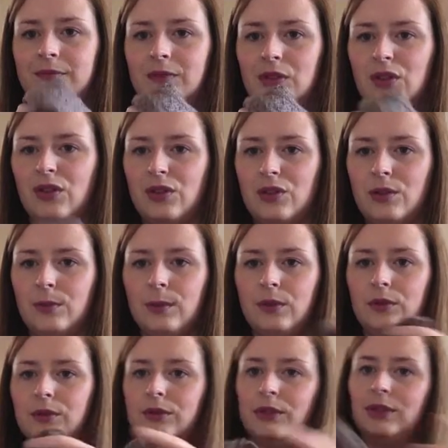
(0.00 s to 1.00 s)

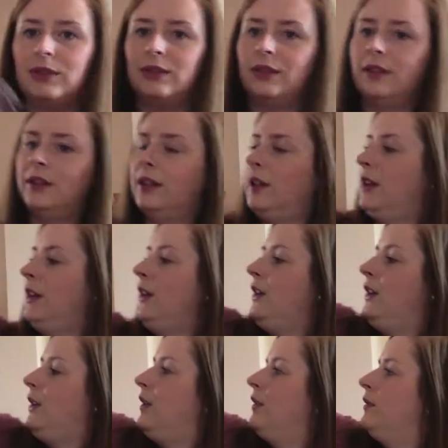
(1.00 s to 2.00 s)
scrunchable and just
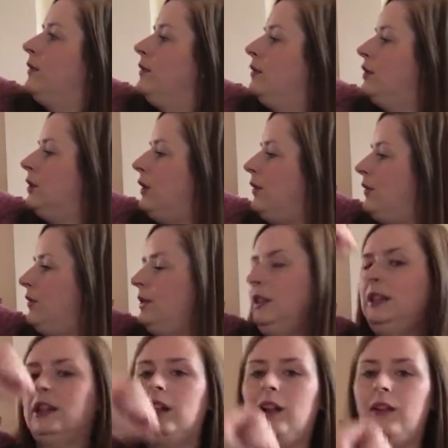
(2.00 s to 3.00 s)
soft
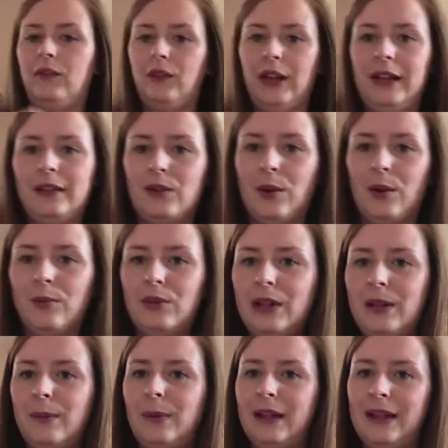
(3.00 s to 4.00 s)
and lovely, so I'm
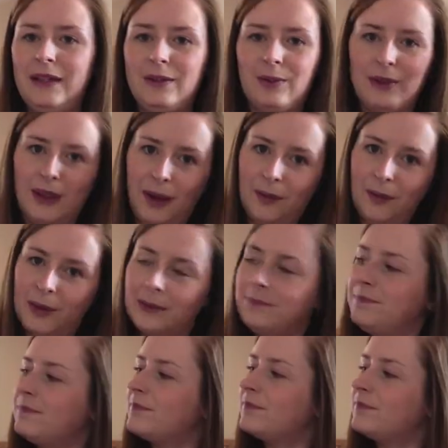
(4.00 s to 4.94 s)
really pleased with that one.